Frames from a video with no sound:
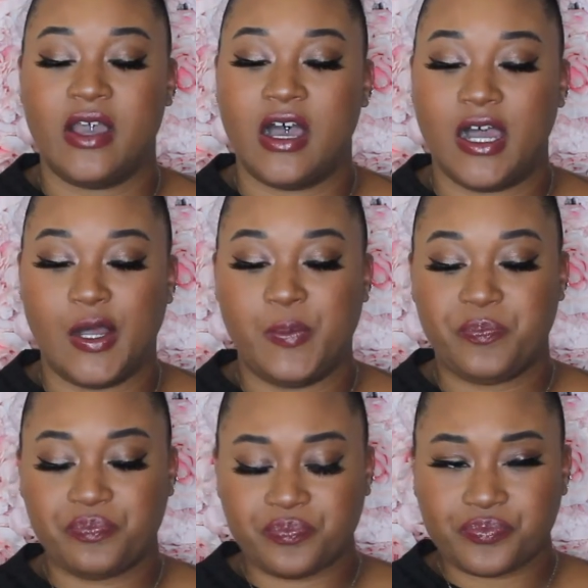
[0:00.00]

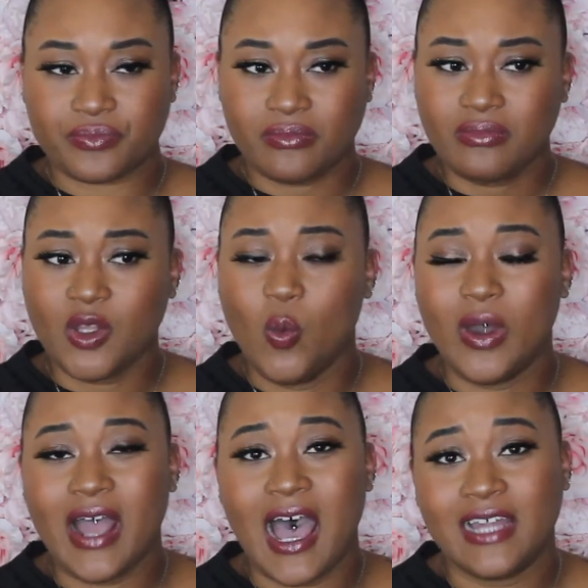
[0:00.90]

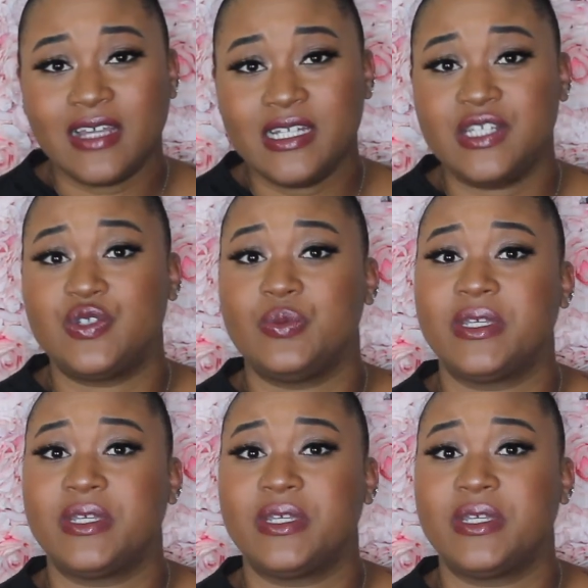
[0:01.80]
What I like to do,